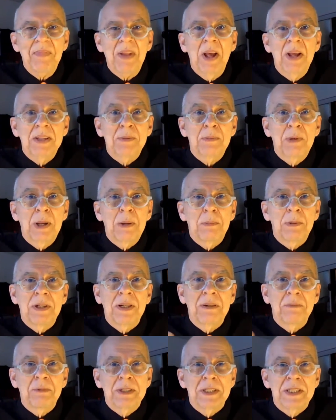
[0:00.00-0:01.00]
That's my
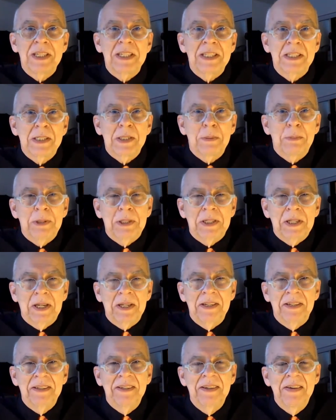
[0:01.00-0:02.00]
opinion, what needs to be
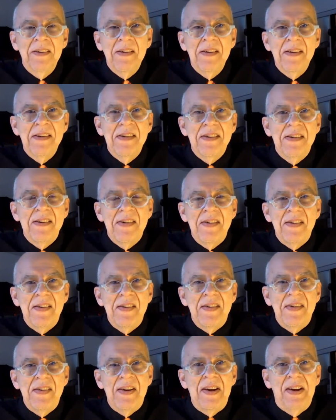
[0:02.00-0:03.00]
done.
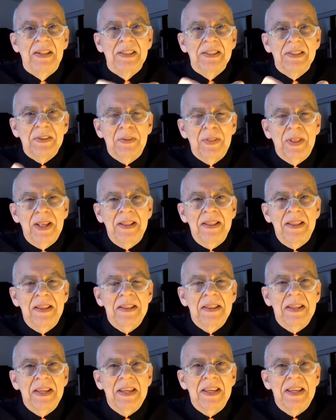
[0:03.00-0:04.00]
So
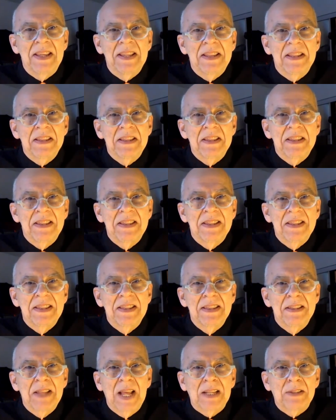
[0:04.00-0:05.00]
then the,
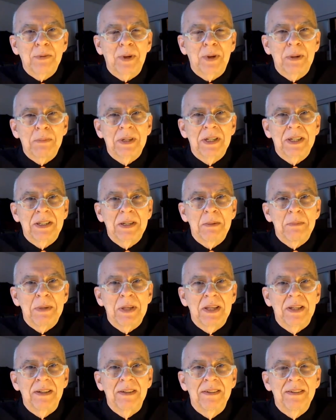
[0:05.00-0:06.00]
that's where I'm going to come
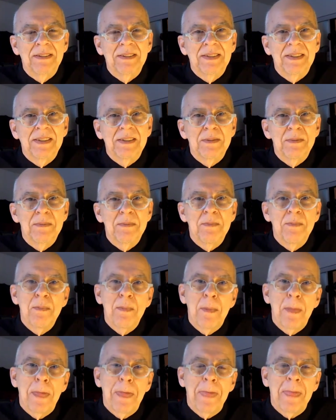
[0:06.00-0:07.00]
in. Um,
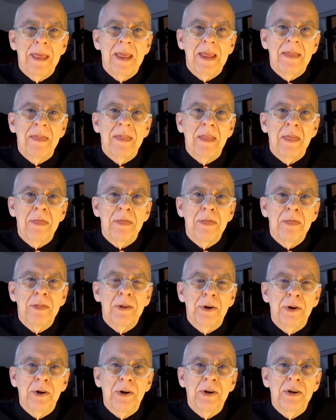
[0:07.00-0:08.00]
in the
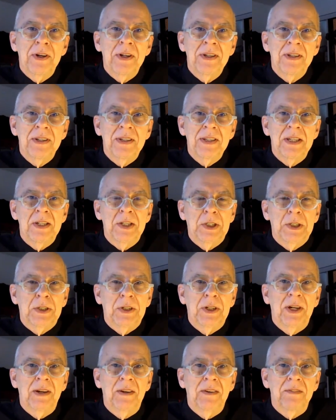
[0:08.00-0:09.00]
third
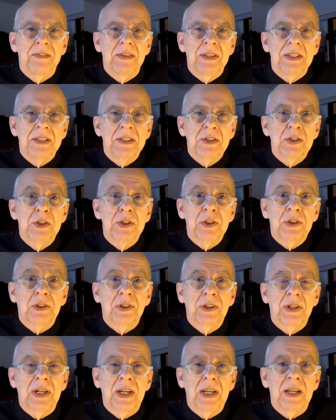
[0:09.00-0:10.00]
year of this
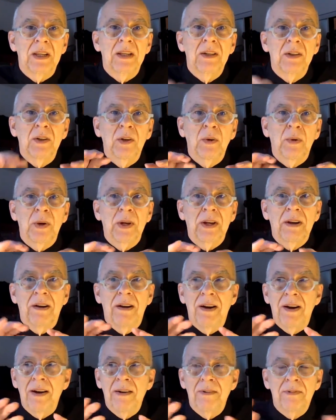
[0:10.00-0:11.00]
jury going
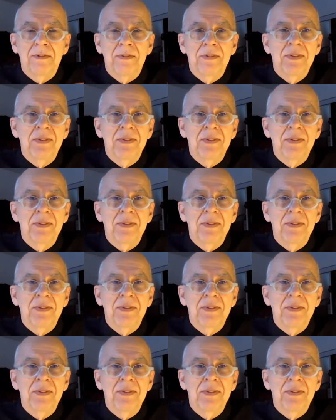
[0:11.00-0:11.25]
off